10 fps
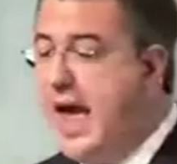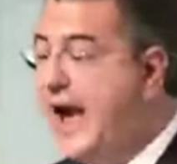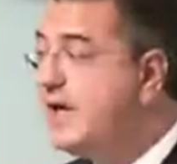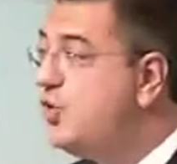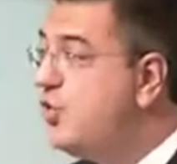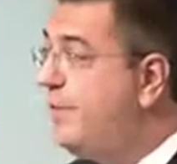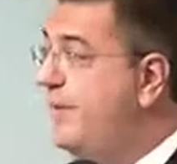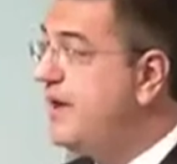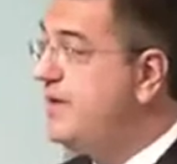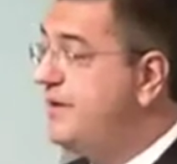a
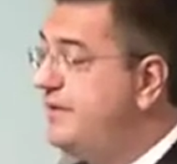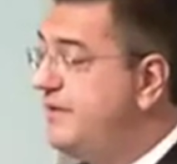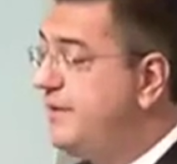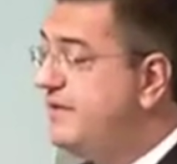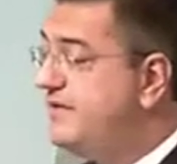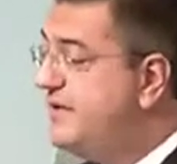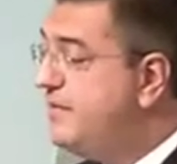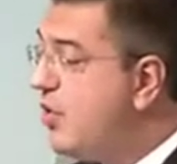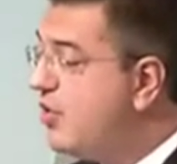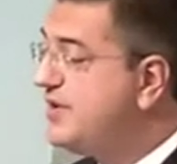European
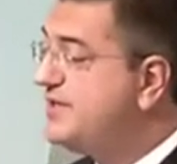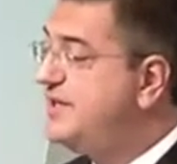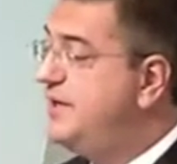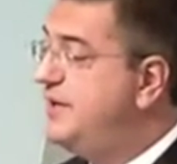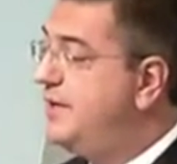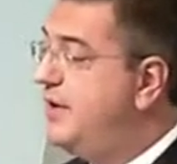democracy